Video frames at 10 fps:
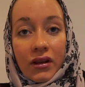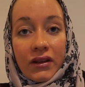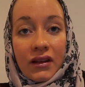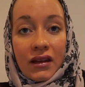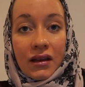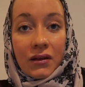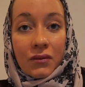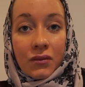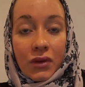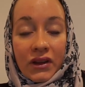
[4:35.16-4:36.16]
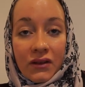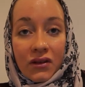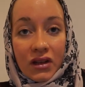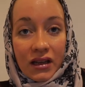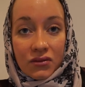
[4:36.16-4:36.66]
the whatever
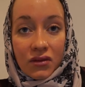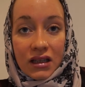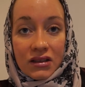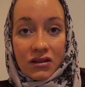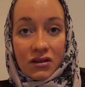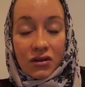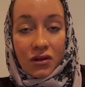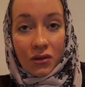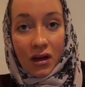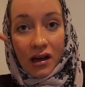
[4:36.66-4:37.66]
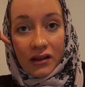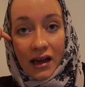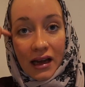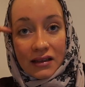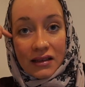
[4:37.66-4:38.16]
that religion, God
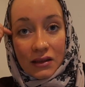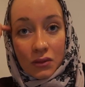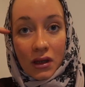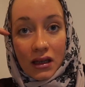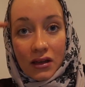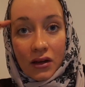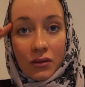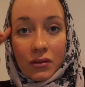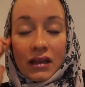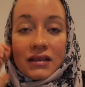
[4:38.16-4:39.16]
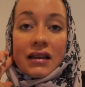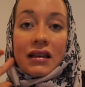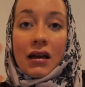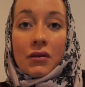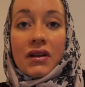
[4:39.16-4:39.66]
has as well, let's say
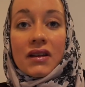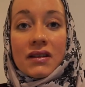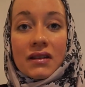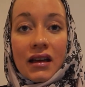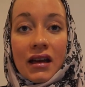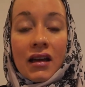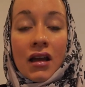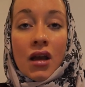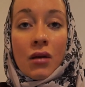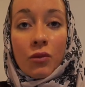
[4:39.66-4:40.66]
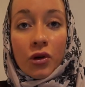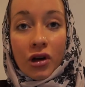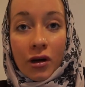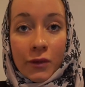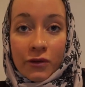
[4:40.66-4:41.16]
now these more
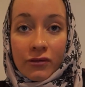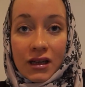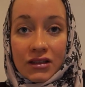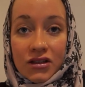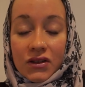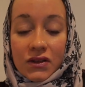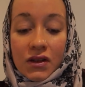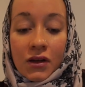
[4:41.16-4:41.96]
common religions,